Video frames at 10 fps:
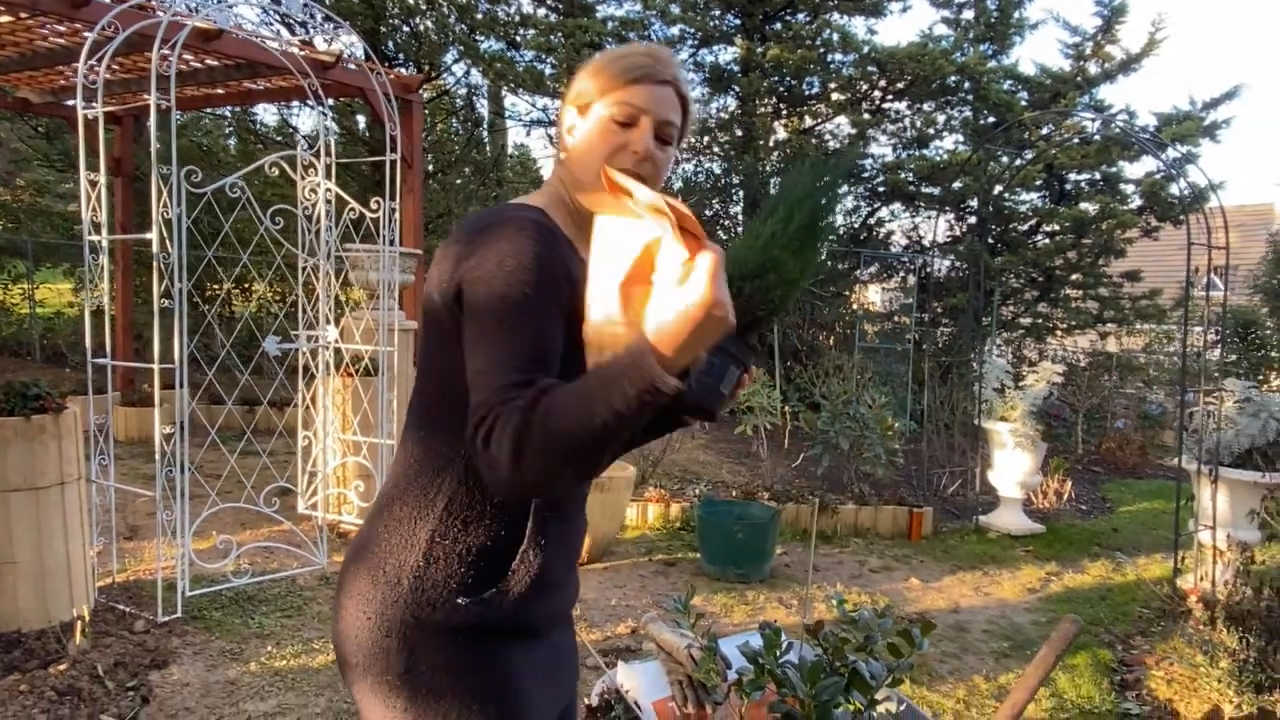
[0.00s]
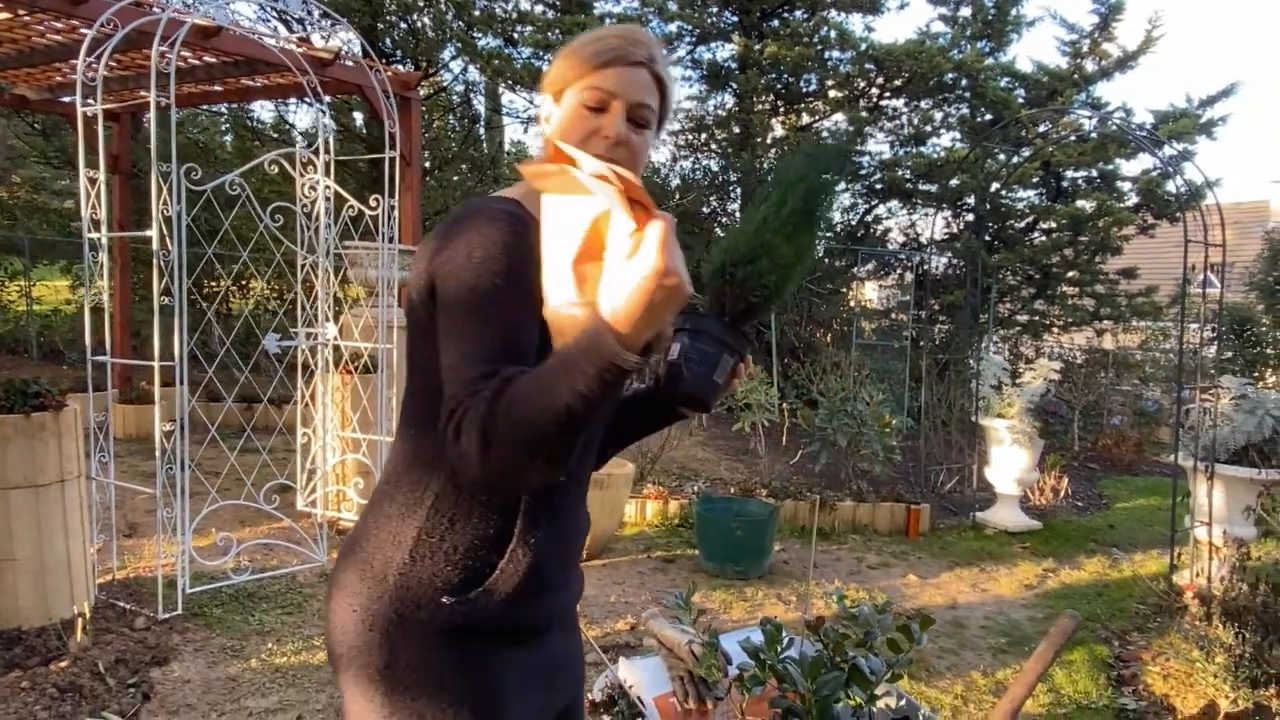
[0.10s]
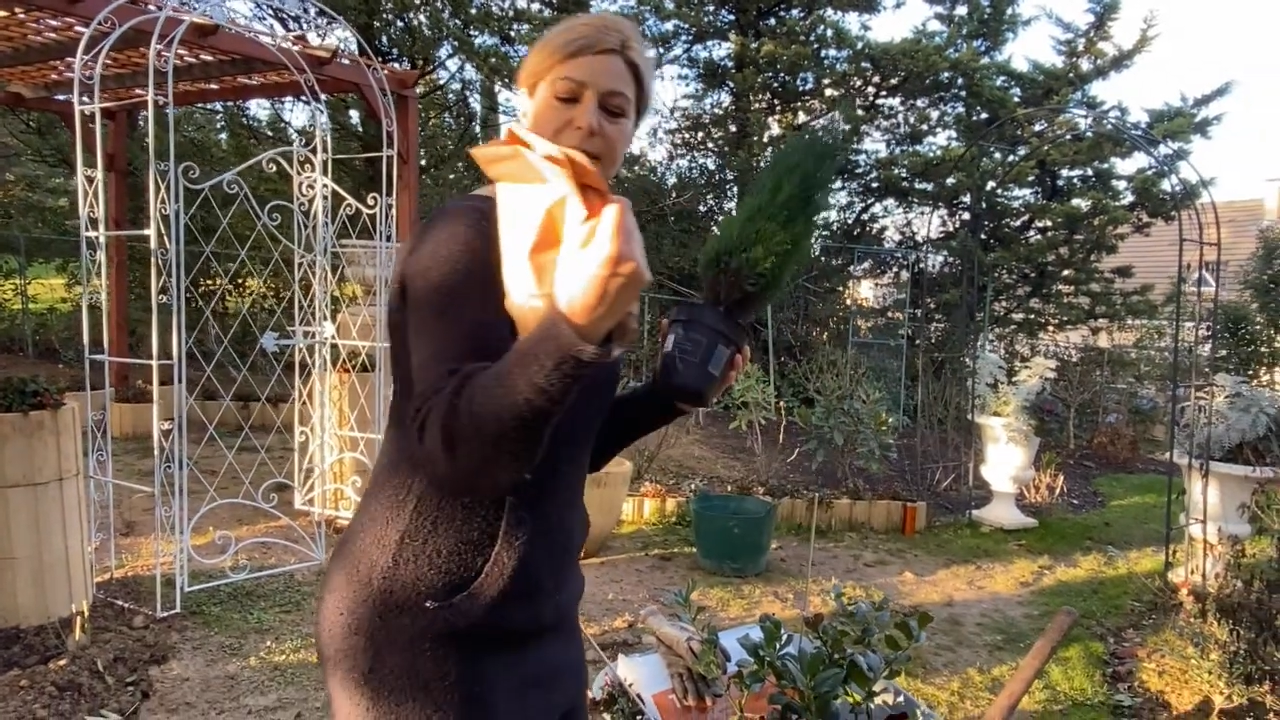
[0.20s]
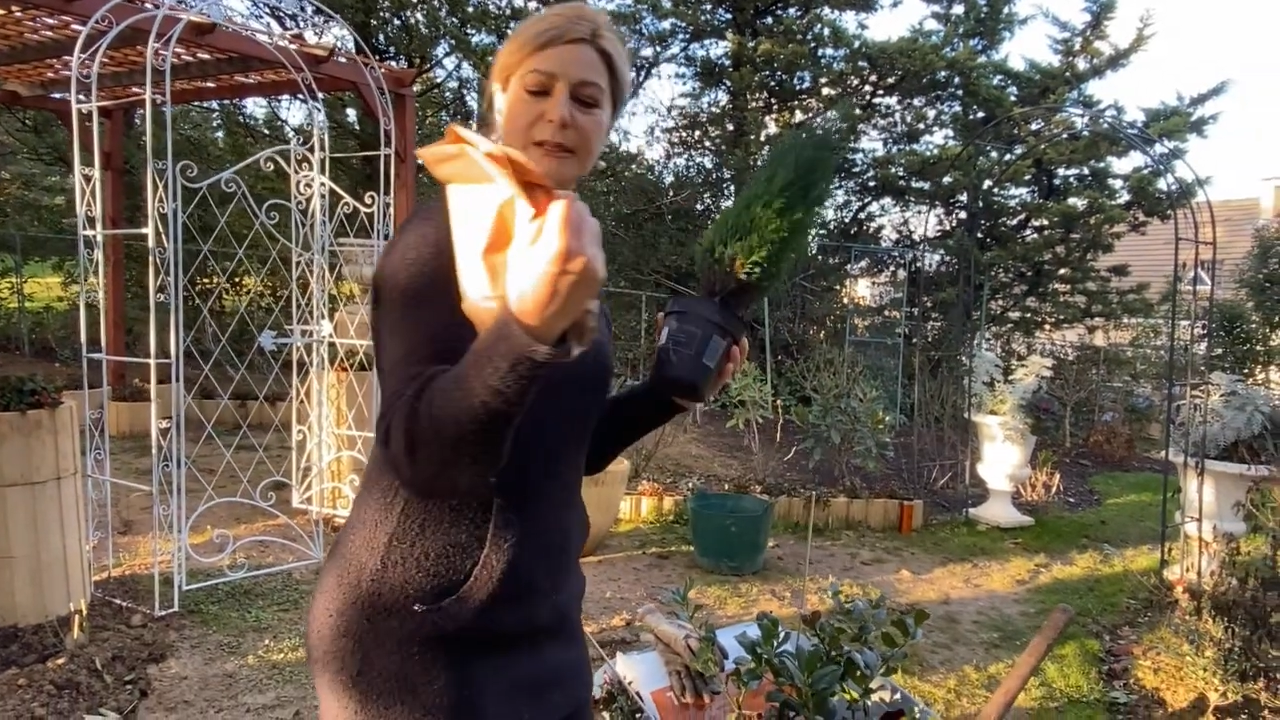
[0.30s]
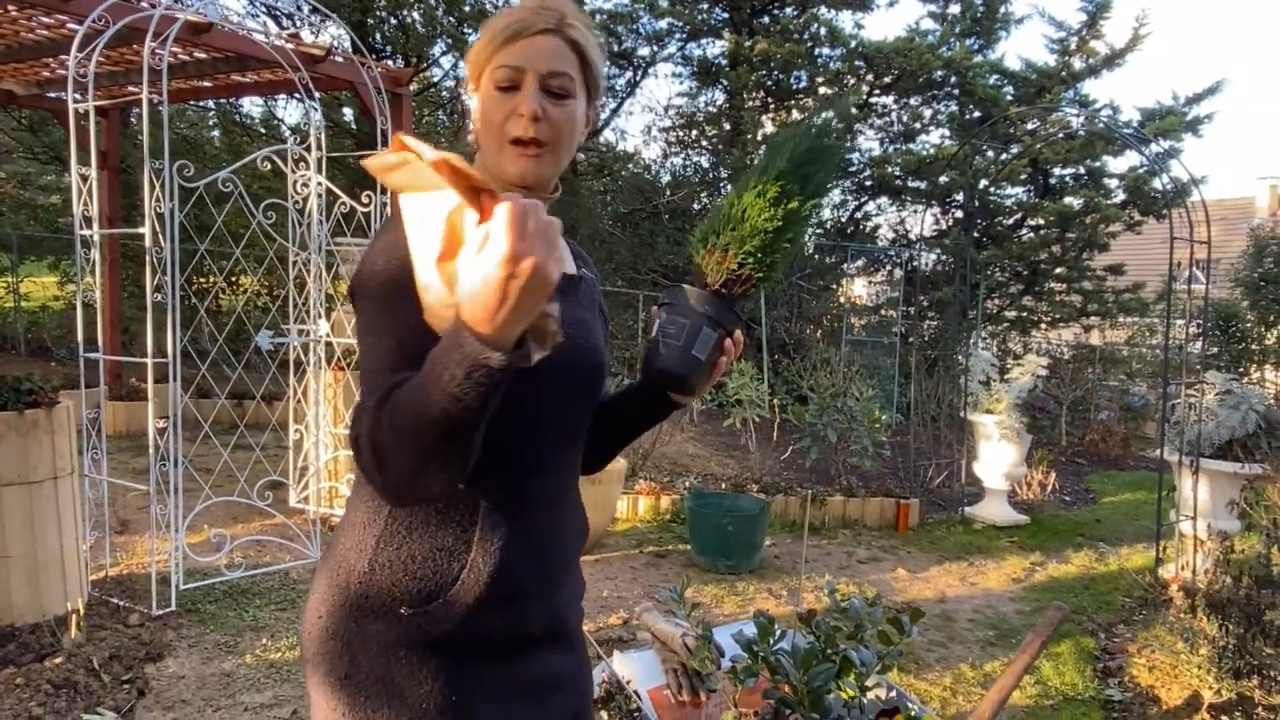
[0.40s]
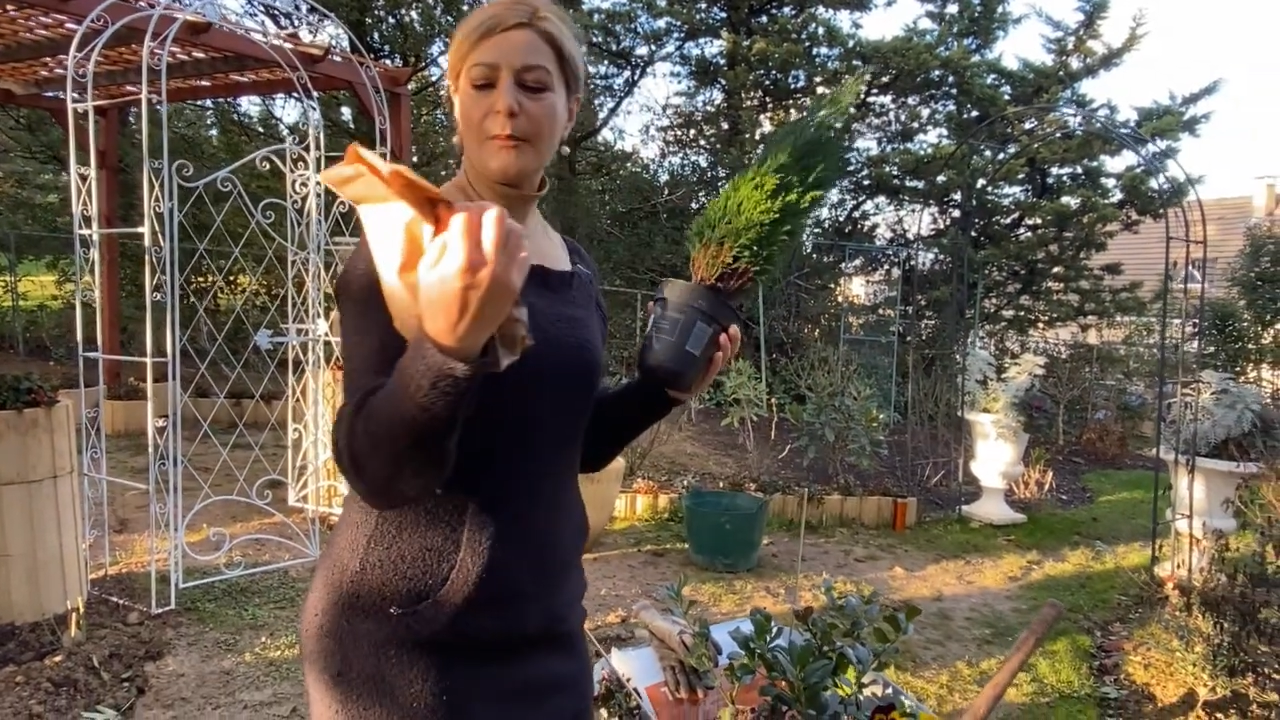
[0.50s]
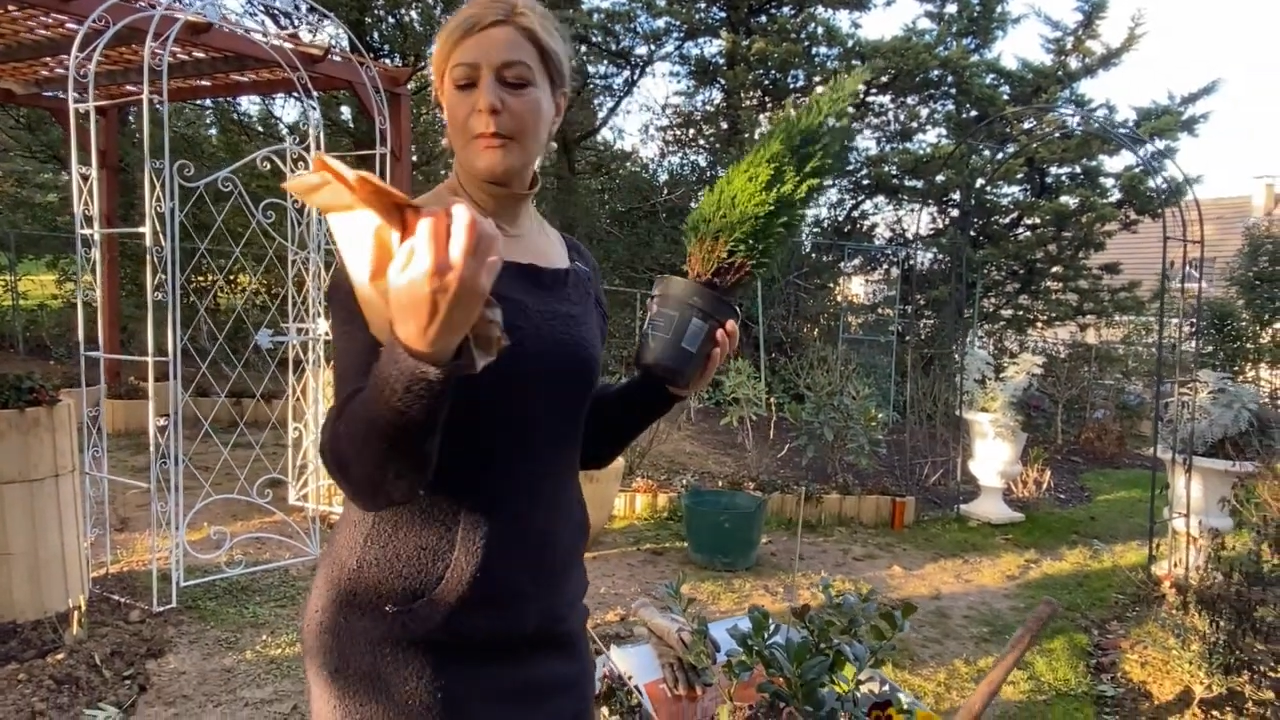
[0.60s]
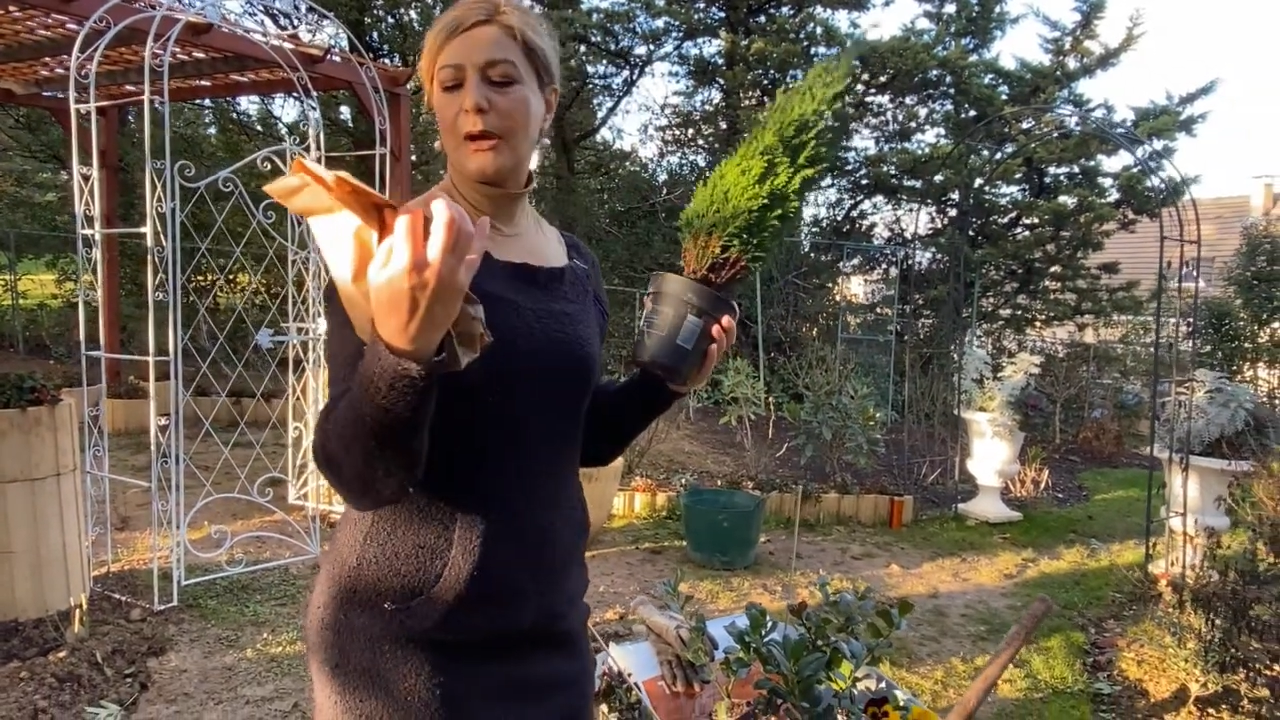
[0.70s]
some